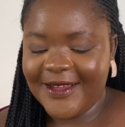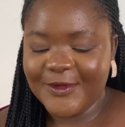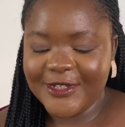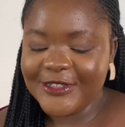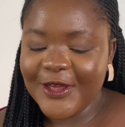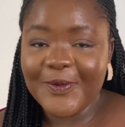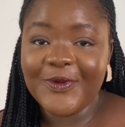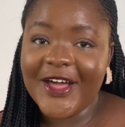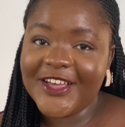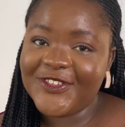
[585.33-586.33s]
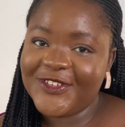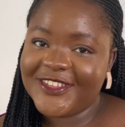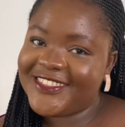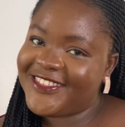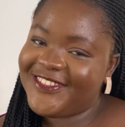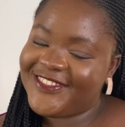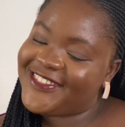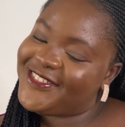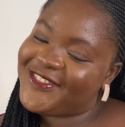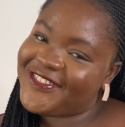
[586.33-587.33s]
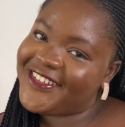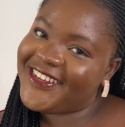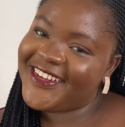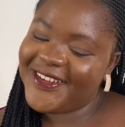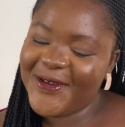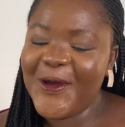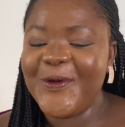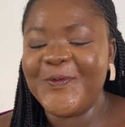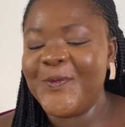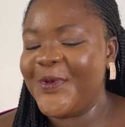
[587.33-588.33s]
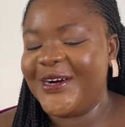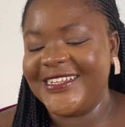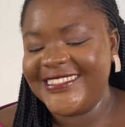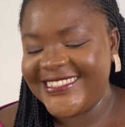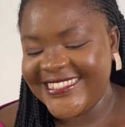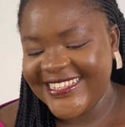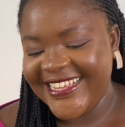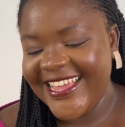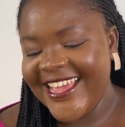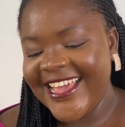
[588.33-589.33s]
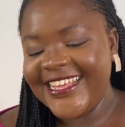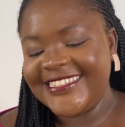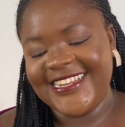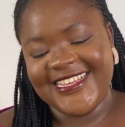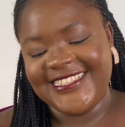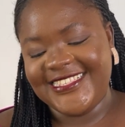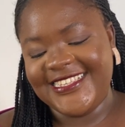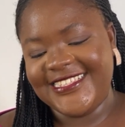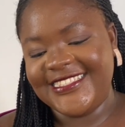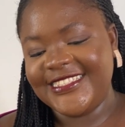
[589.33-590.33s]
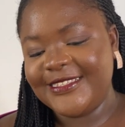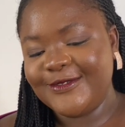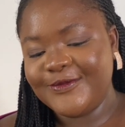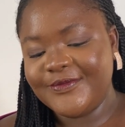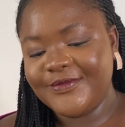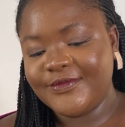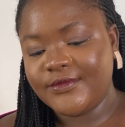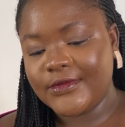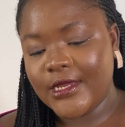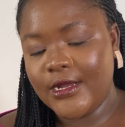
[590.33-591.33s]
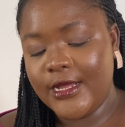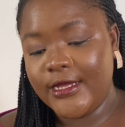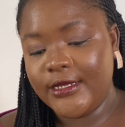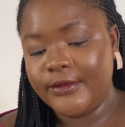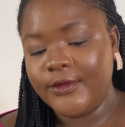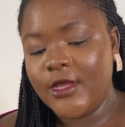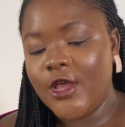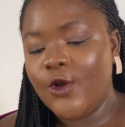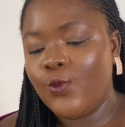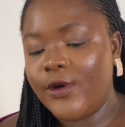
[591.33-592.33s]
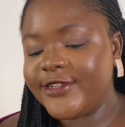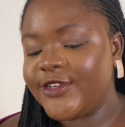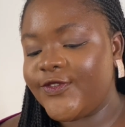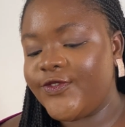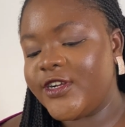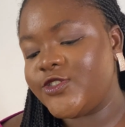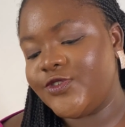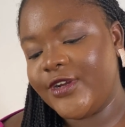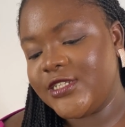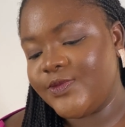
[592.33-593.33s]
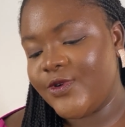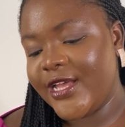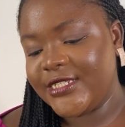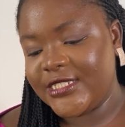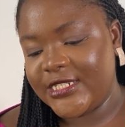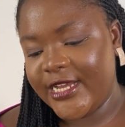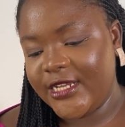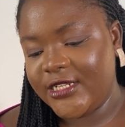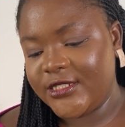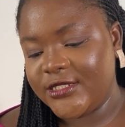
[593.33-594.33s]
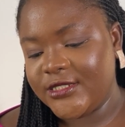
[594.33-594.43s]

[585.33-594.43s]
I'm not sure people ask for this long story, but that's it. What was your first regrettable hairstyle?